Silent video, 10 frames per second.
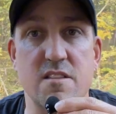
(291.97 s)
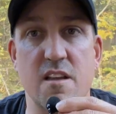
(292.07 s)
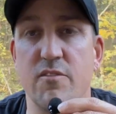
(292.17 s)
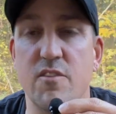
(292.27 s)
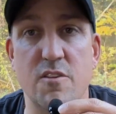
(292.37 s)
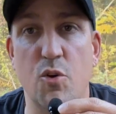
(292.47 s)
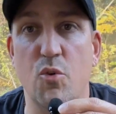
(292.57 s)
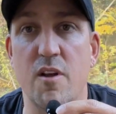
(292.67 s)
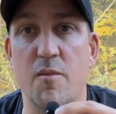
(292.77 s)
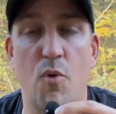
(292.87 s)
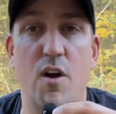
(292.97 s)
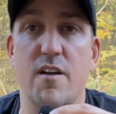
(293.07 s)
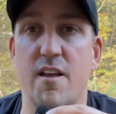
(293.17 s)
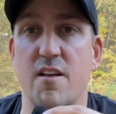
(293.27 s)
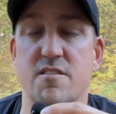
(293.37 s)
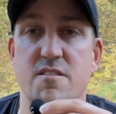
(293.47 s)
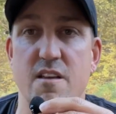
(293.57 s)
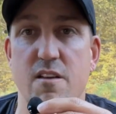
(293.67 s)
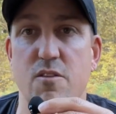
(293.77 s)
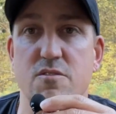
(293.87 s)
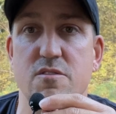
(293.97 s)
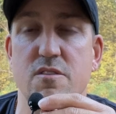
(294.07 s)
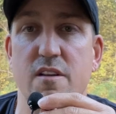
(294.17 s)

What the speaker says: inventory markdown sales,